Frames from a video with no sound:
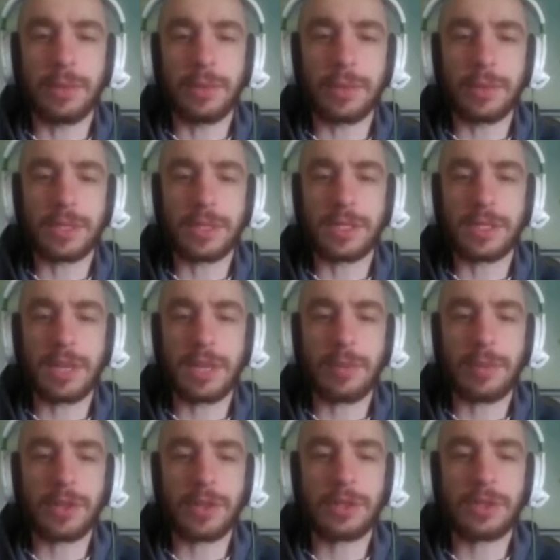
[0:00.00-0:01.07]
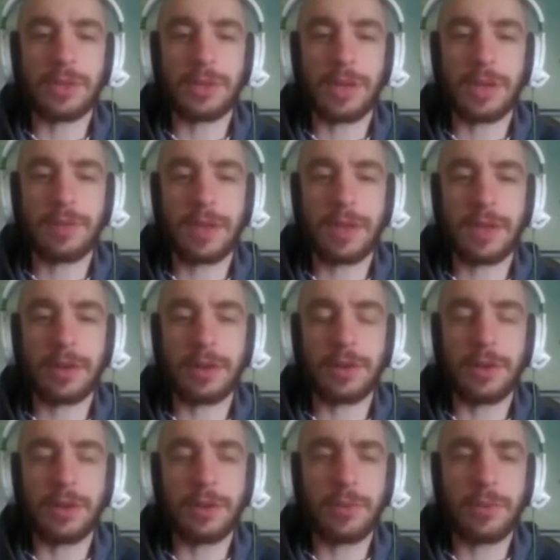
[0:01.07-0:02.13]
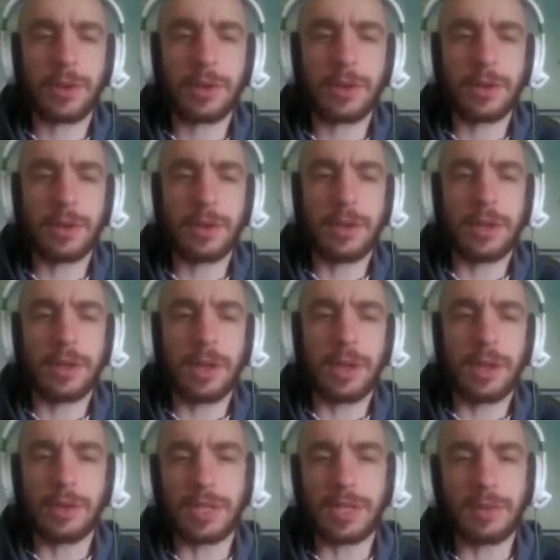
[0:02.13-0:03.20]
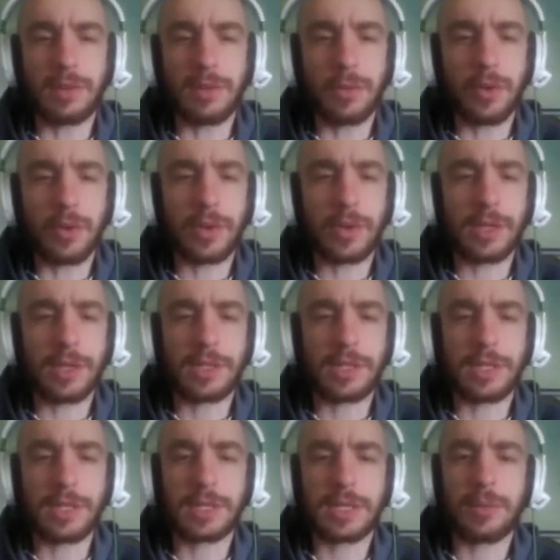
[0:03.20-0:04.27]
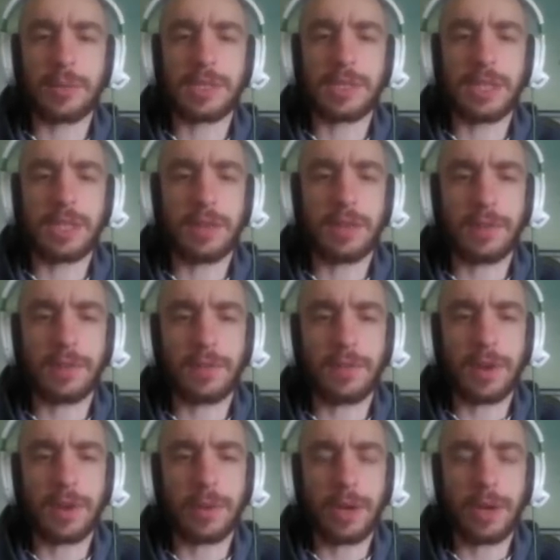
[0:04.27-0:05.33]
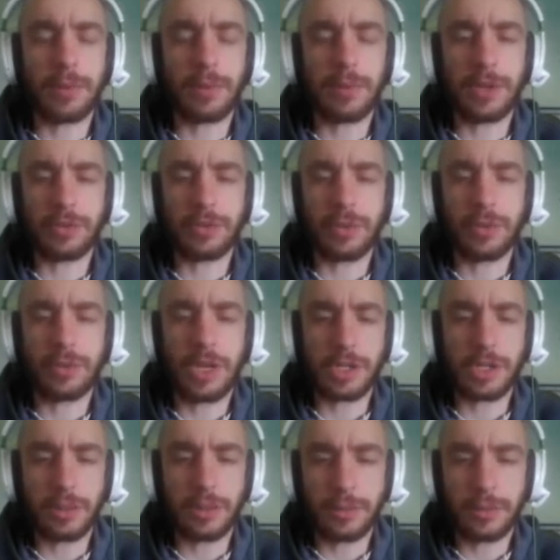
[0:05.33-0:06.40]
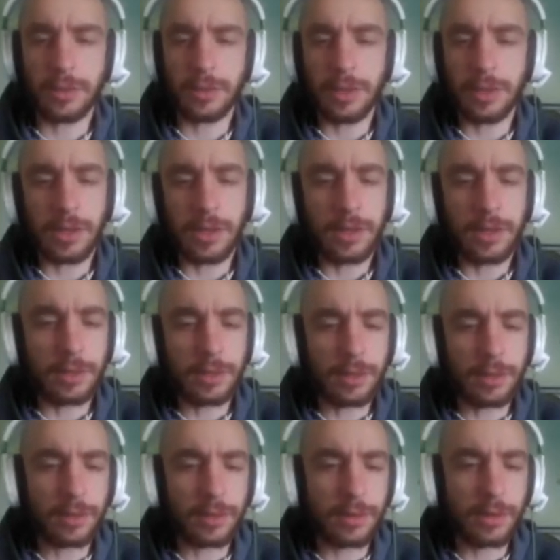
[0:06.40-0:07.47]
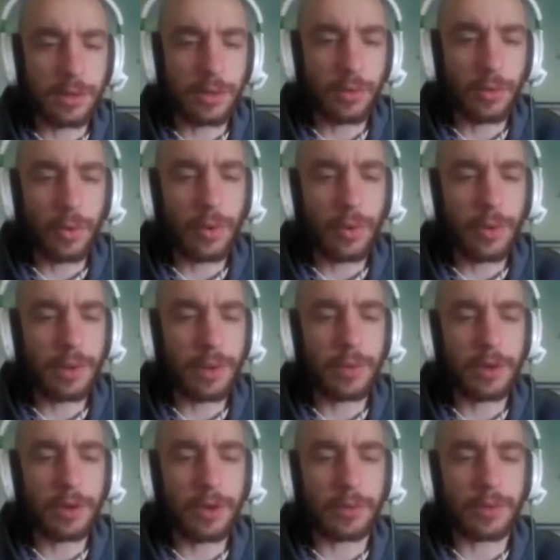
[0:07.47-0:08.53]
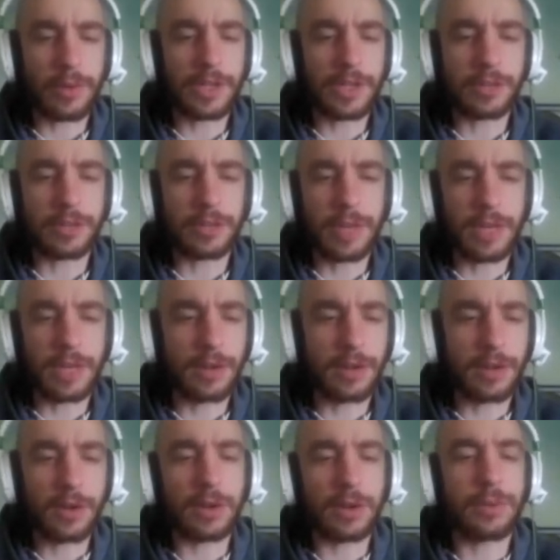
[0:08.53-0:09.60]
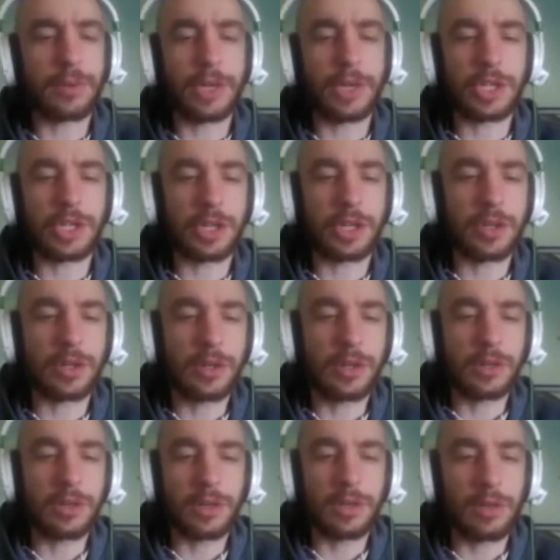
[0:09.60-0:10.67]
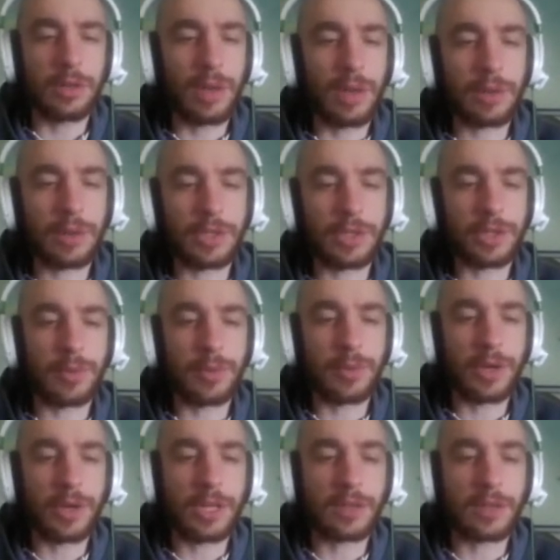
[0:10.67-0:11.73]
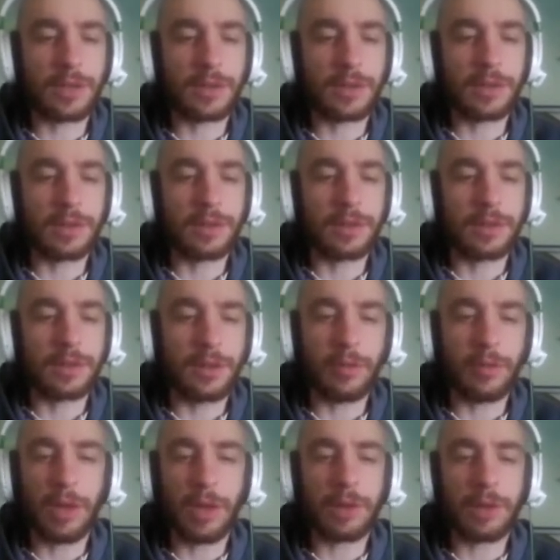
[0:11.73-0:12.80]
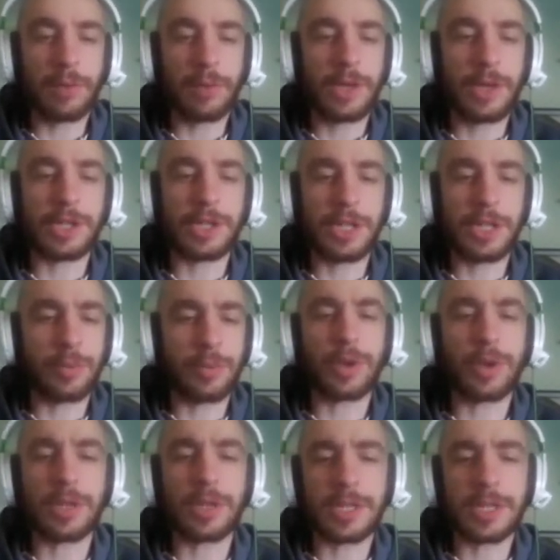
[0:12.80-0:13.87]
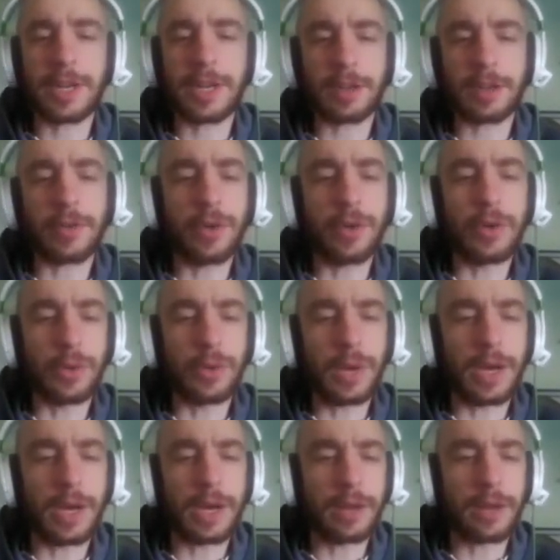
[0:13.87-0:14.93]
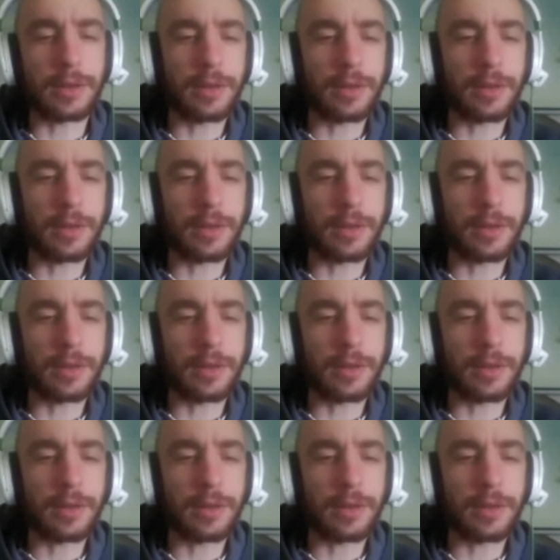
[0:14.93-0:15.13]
Was it the same person who had left that odd notebook? I was even more eager to get somewhere safe and a way to reach Rachel. Look, you already murdered Rachel, man. You're not going to reach her. You might reach her body. You might reach a deeper understanding of who you are.